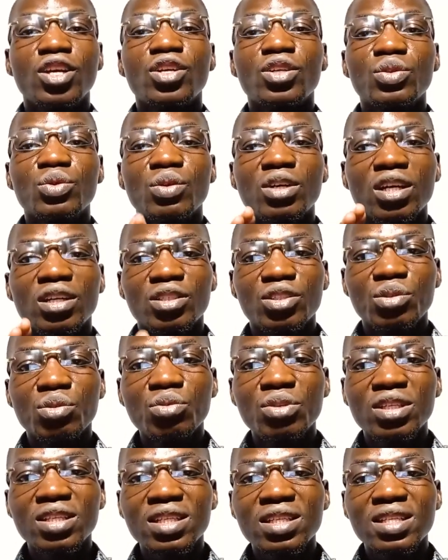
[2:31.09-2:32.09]
you can
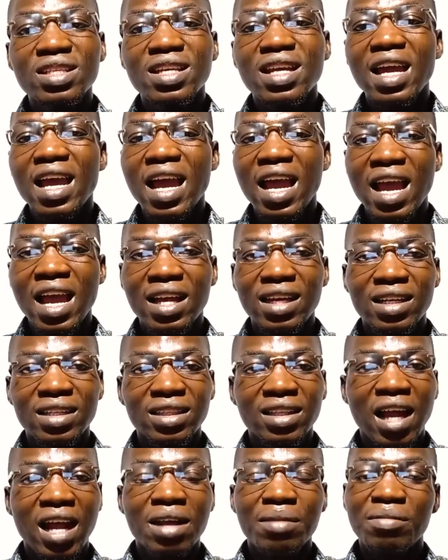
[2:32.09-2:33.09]
use it
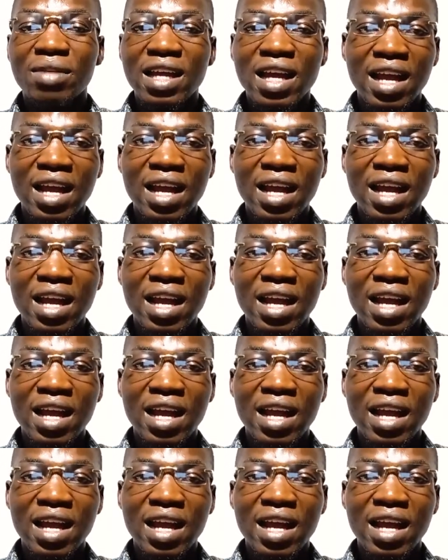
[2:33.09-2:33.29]
anytime,